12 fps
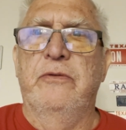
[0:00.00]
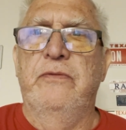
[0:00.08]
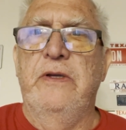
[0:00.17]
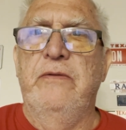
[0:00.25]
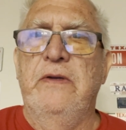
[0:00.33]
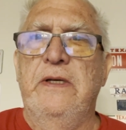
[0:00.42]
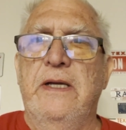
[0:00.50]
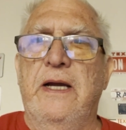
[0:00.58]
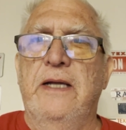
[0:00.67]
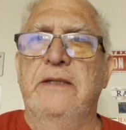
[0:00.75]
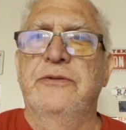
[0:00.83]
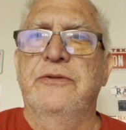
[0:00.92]
of
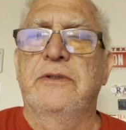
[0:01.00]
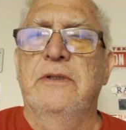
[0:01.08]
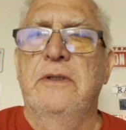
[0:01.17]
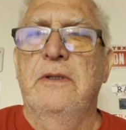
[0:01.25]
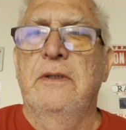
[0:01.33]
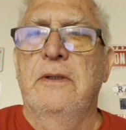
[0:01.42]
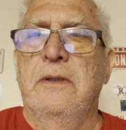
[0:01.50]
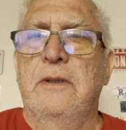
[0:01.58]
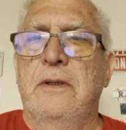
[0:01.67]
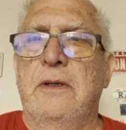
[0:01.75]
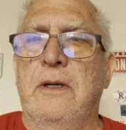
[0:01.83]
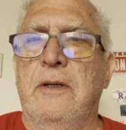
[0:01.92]
EV9s.
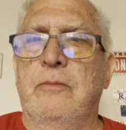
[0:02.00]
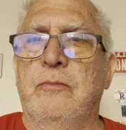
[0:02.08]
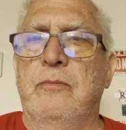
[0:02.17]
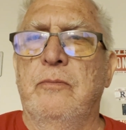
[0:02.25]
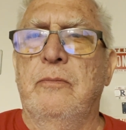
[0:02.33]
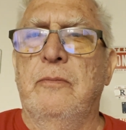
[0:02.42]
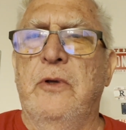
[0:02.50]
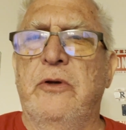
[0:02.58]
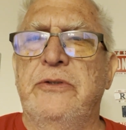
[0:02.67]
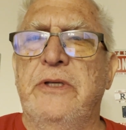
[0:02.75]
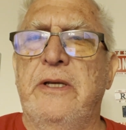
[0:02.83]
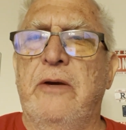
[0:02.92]
No, I
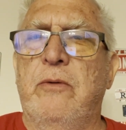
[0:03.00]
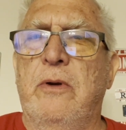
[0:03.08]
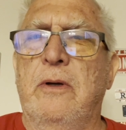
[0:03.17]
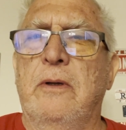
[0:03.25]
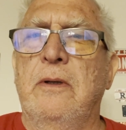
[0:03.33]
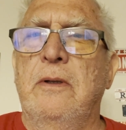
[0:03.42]
said that wrong.